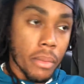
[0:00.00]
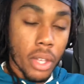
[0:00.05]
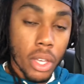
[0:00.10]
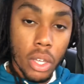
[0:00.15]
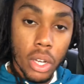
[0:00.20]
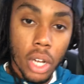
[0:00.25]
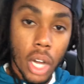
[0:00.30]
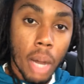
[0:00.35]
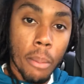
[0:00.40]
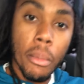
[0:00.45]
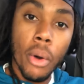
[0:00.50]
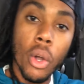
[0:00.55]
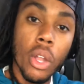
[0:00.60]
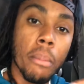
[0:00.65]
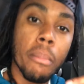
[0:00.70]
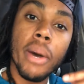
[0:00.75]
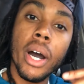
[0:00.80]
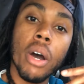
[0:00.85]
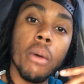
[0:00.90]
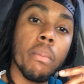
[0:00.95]
I'm all
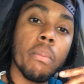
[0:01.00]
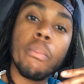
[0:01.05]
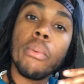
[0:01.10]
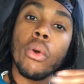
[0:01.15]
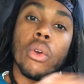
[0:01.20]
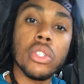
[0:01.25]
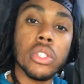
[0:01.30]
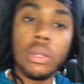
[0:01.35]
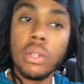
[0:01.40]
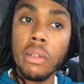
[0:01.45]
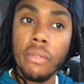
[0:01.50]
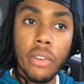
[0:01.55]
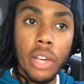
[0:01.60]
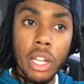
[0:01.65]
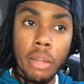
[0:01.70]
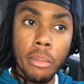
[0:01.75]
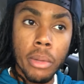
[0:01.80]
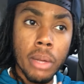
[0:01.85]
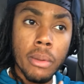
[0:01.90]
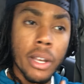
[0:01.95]
about personal
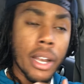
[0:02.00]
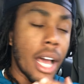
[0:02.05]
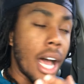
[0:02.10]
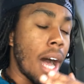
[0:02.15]
development.